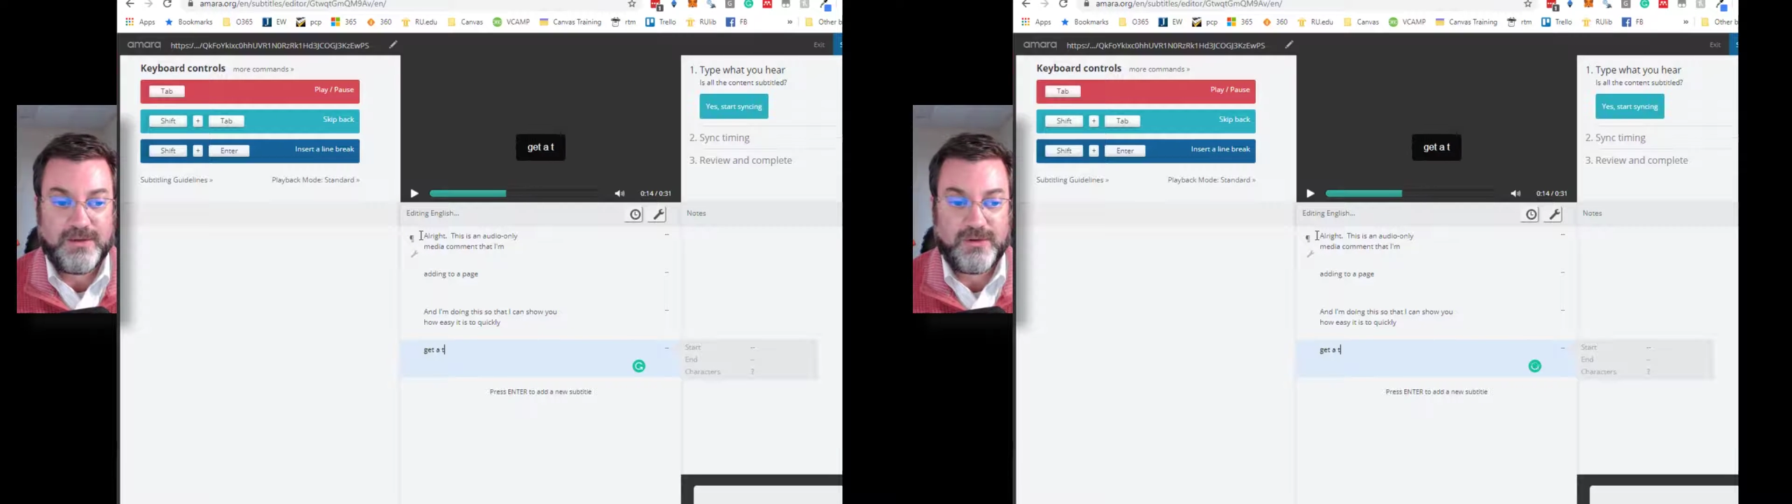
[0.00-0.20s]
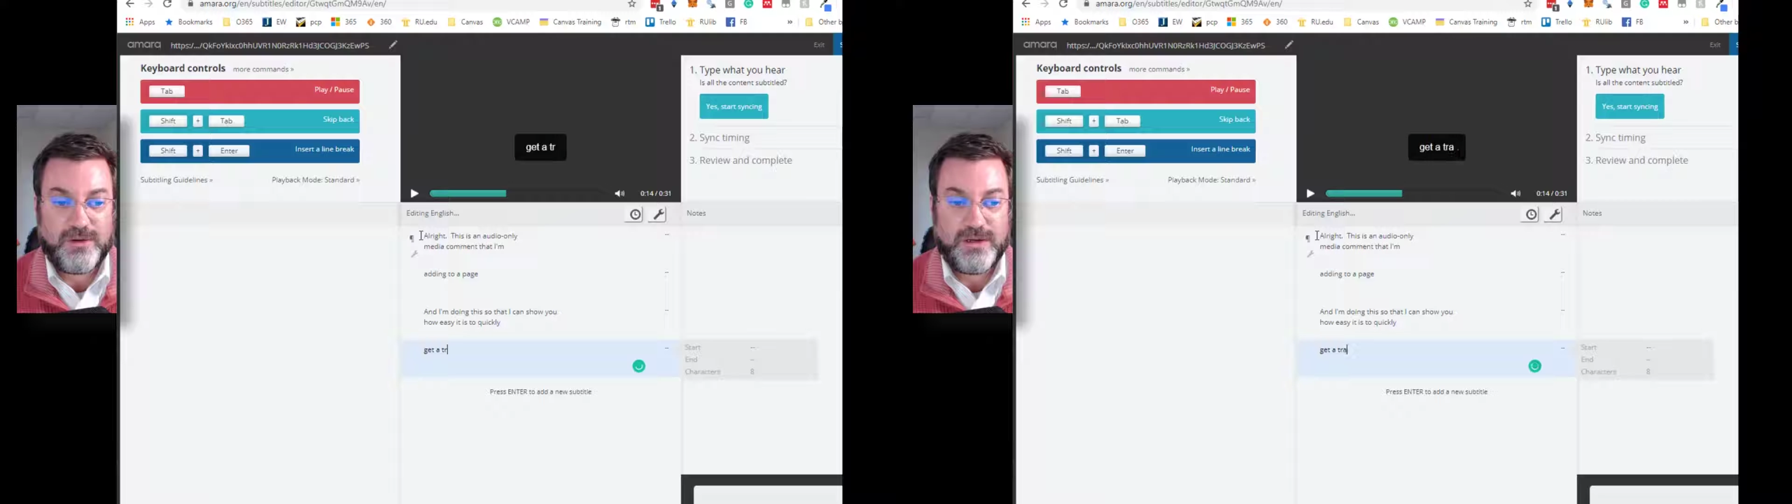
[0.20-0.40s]

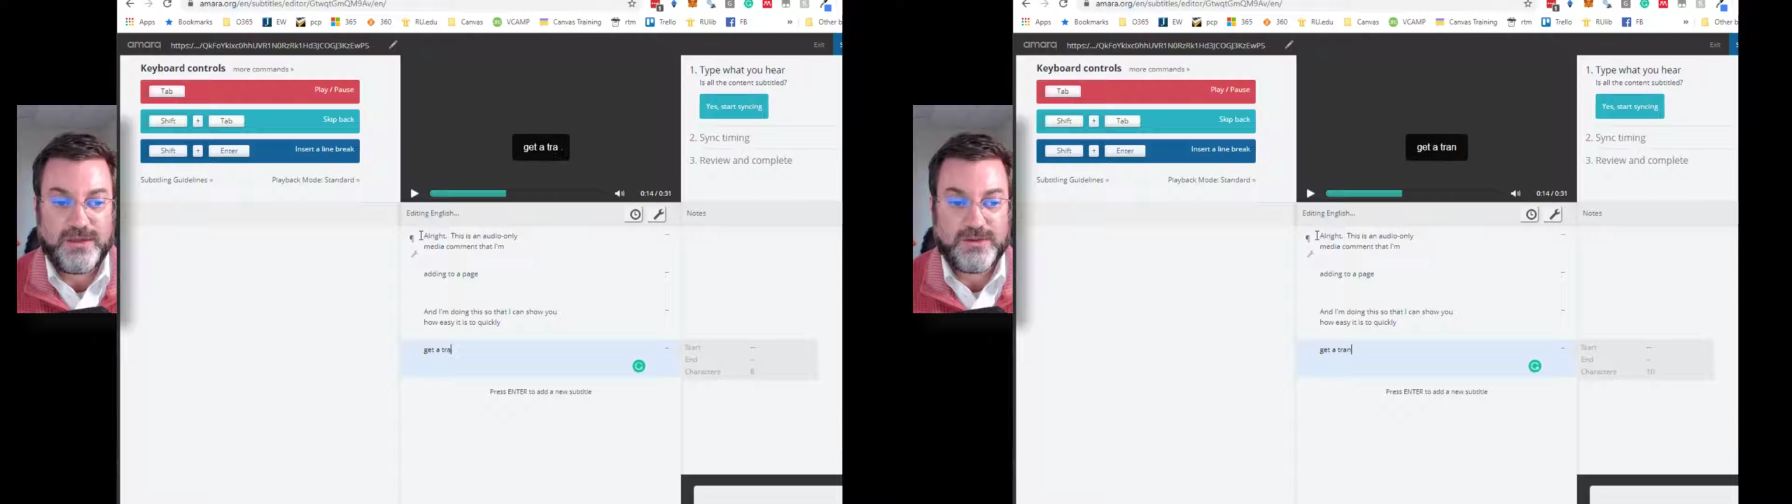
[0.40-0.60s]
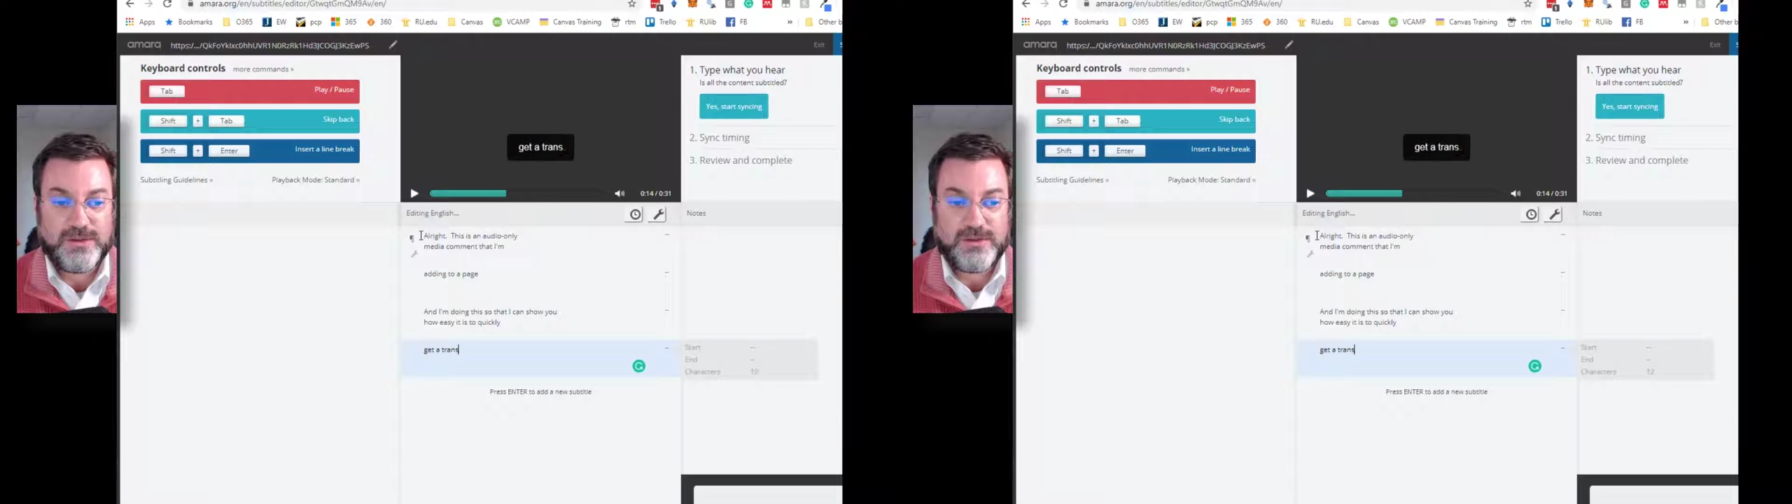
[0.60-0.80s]

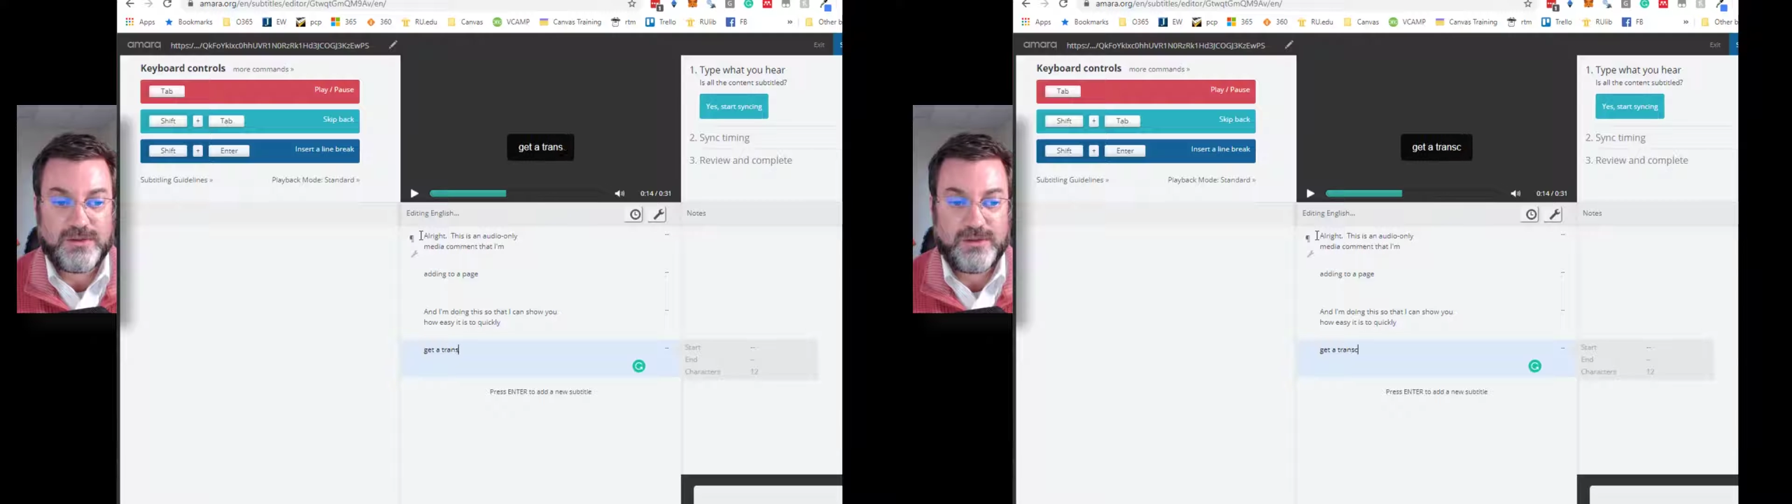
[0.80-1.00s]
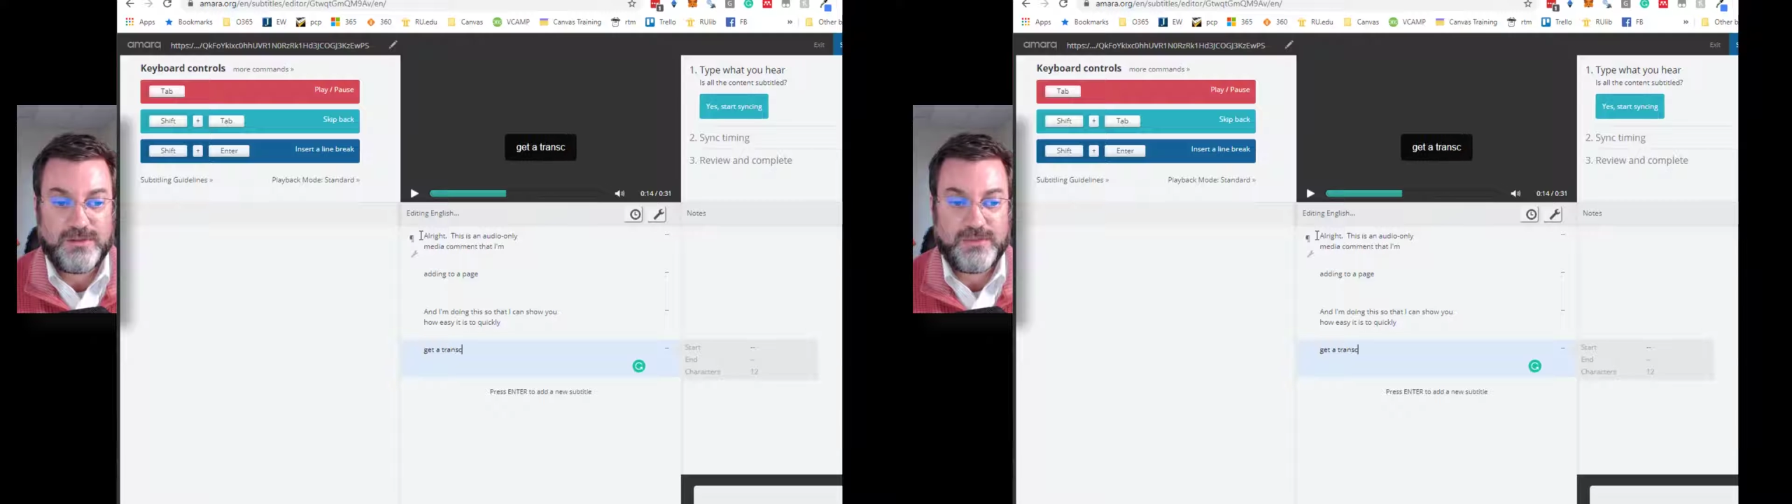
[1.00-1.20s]

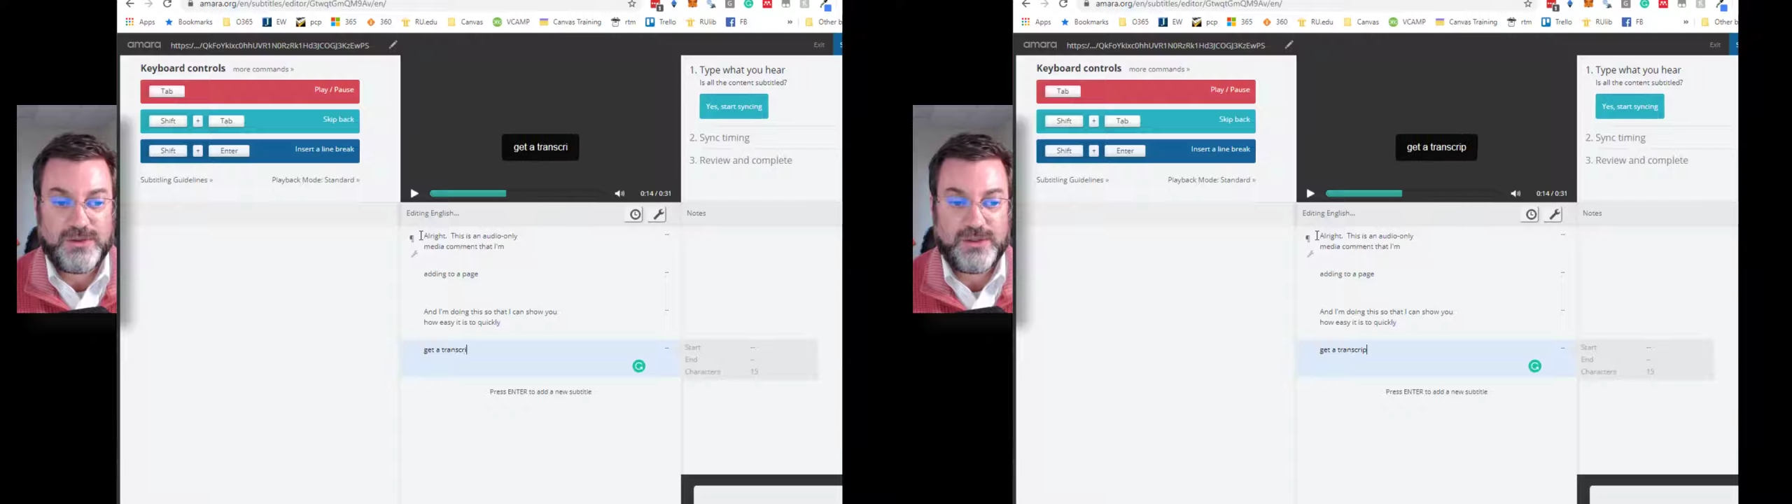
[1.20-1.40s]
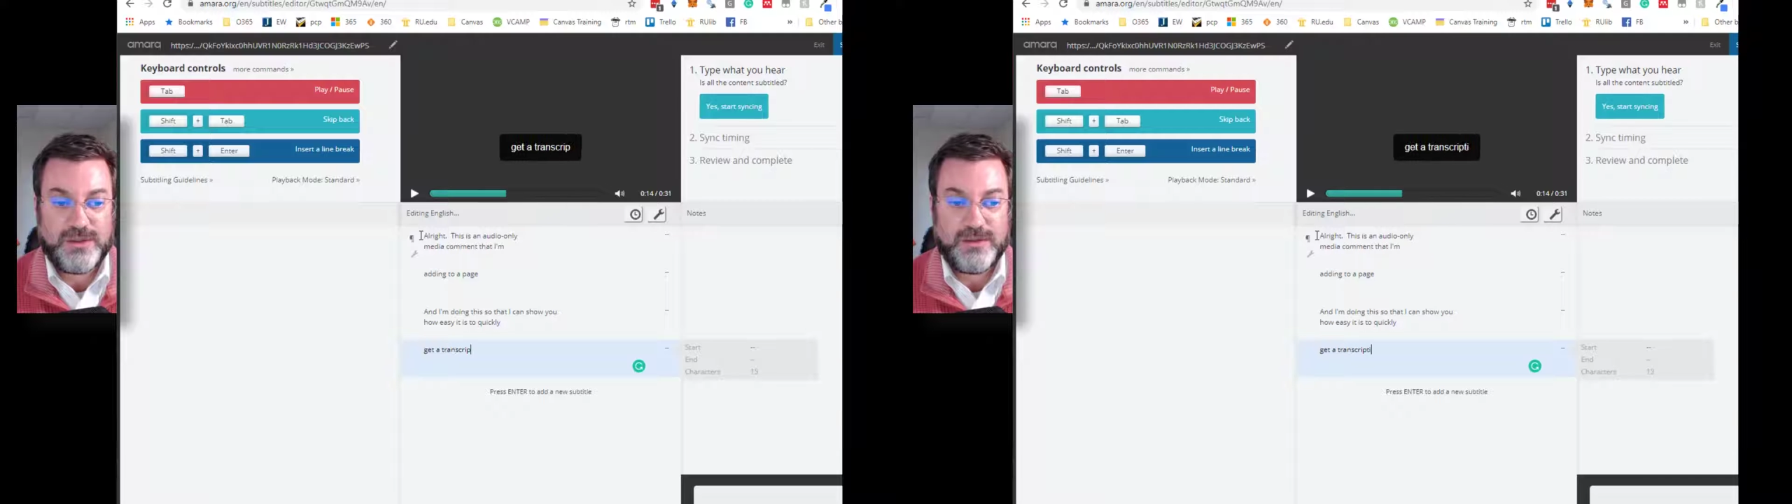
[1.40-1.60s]

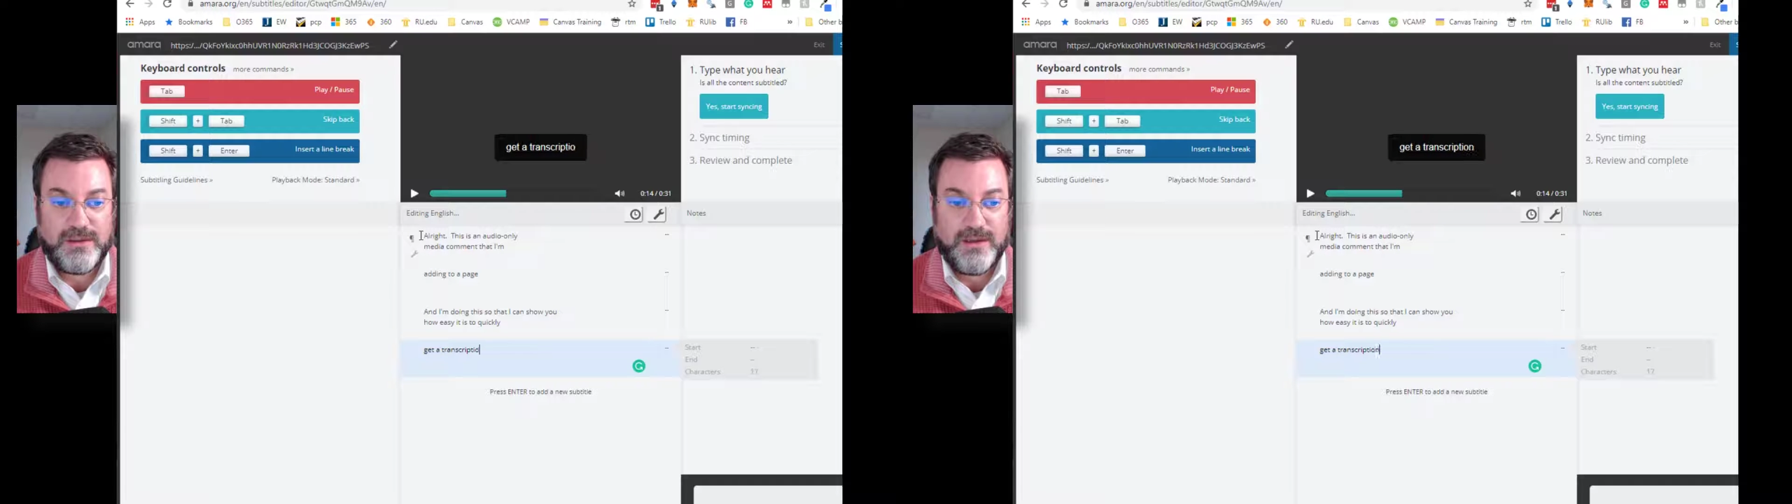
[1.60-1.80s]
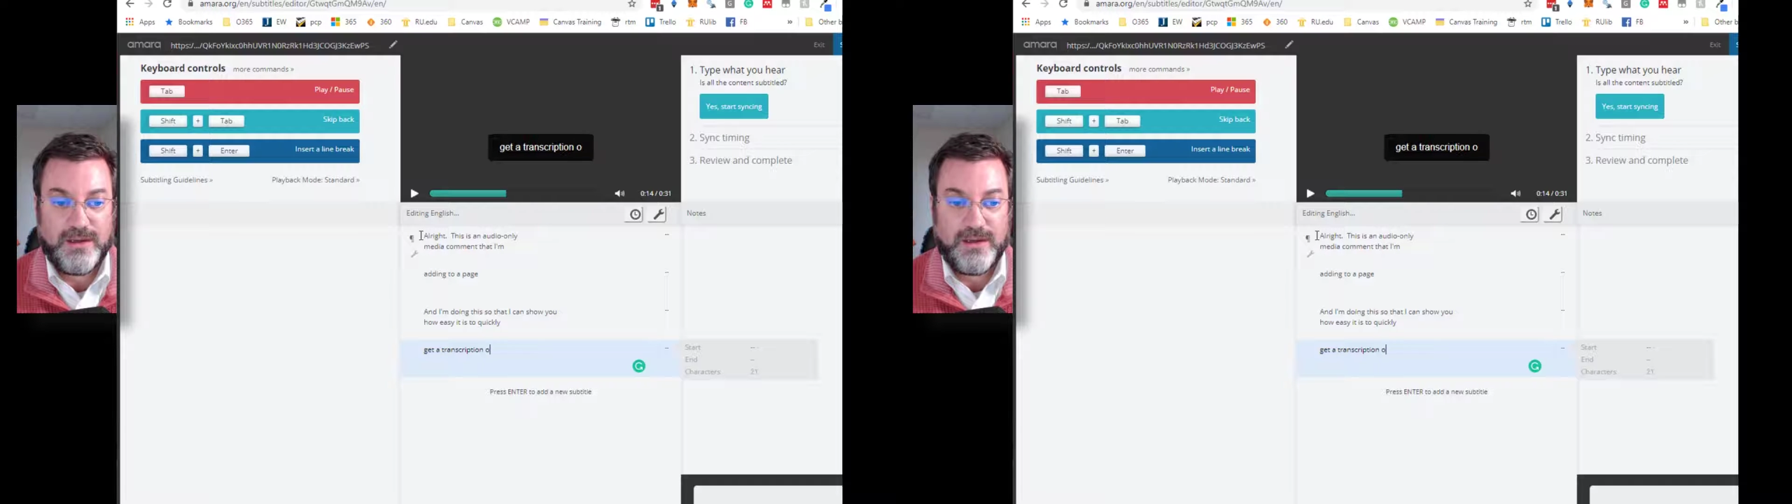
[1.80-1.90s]
transcription